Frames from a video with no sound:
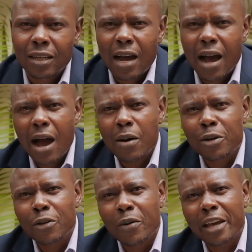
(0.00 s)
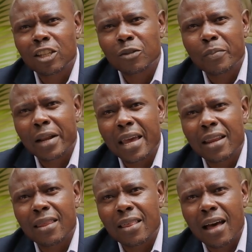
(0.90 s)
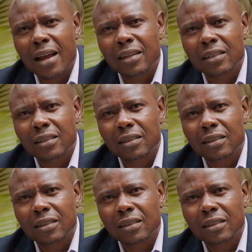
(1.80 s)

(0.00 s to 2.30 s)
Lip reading: How do you explain that?